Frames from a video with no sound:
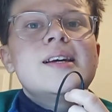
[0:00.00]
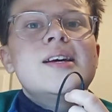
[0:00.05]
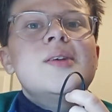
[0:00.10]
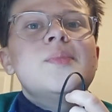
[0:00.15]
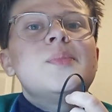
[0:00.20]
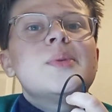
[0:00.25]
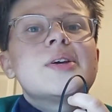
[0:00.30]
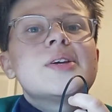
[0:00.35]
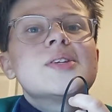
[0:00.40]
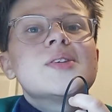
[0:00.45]

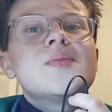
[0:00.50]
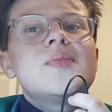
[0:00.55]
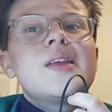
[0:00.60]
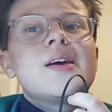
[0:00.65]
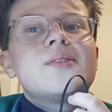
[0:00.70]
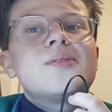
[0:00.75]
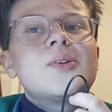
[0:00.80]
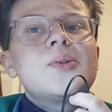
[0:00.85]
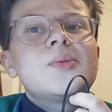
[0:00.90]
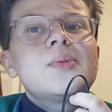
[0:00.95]
Because of their
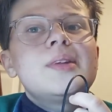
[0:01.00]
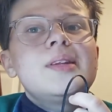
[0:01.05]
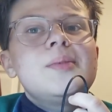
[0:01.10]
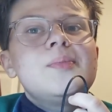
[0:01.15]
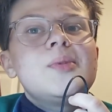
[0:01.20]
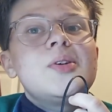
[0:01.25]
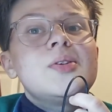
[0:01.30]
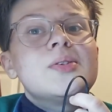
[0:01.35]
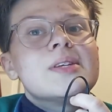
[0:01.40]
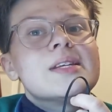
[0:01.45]
role in the
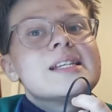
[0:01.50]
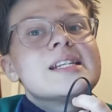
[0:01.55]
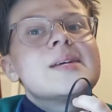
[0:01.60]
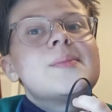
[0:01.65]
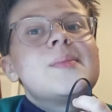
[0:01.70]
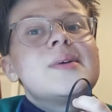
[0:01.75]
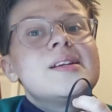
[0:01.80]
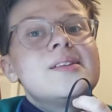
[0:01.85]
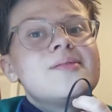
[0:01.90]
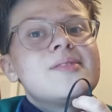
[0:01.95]
immune system,
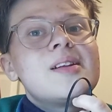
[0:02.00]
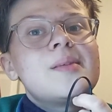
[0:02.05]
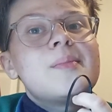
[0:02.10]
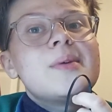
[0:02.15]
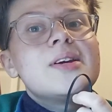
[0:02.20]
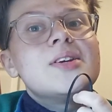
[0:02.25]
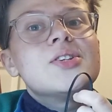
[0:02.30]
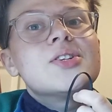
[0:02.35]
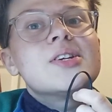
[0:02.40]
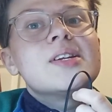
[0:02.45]
and
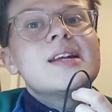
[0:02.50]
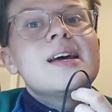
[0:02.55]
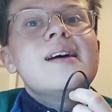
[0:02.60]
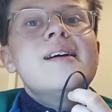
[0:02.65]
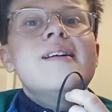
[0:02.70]
inflammation,